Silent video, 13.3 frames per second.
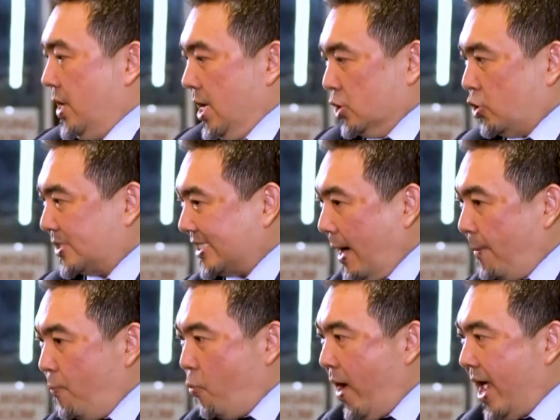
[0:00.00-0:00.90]
So
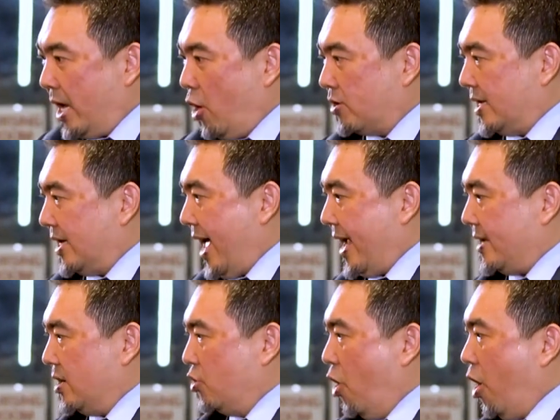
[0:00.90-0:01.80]
somewhere along the
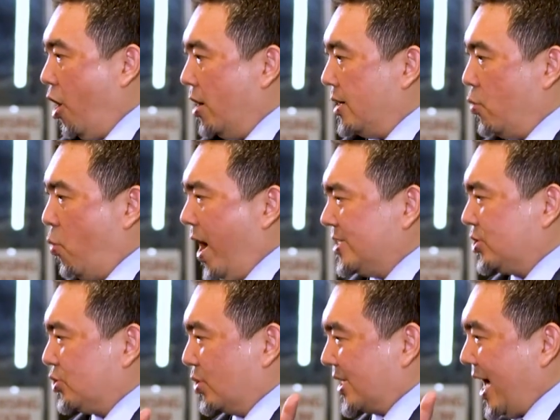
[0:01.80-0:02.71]
line, God wants
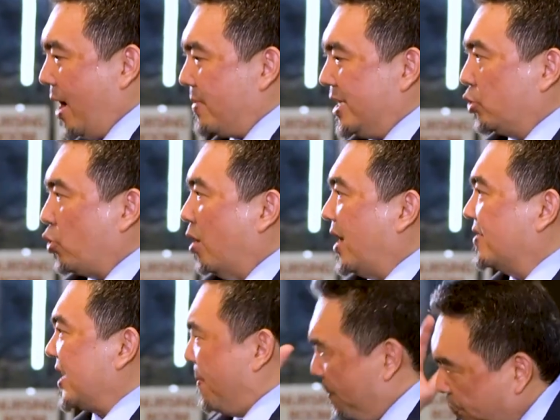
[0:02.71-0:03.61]
to come into our lives
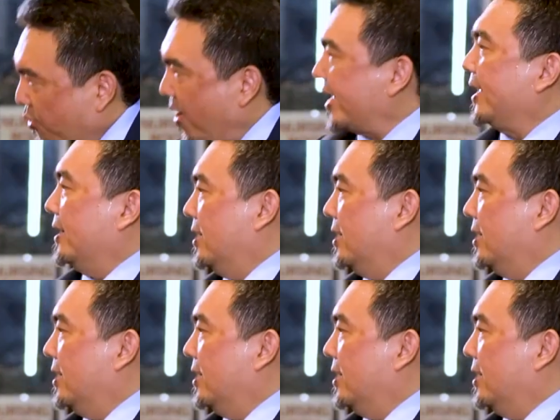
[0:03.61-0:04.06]
and break it.